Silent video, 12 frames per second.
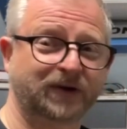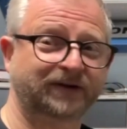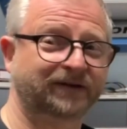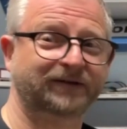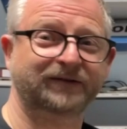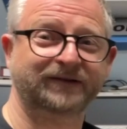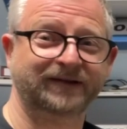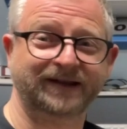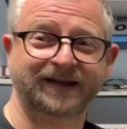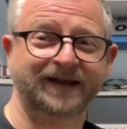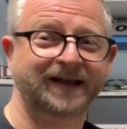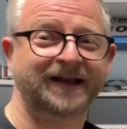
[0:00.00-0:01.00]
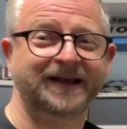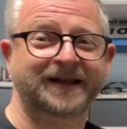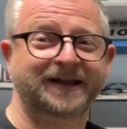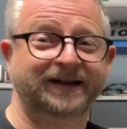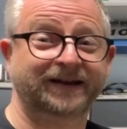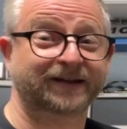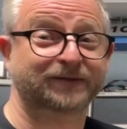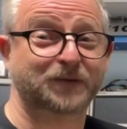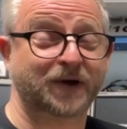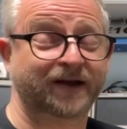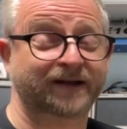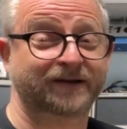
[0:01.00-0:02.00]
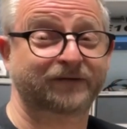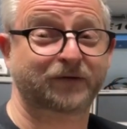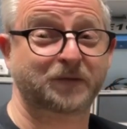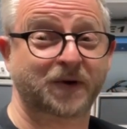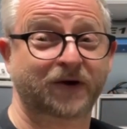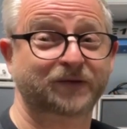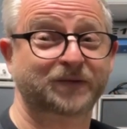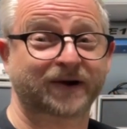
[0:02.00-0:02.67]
wanted to see. That's why for both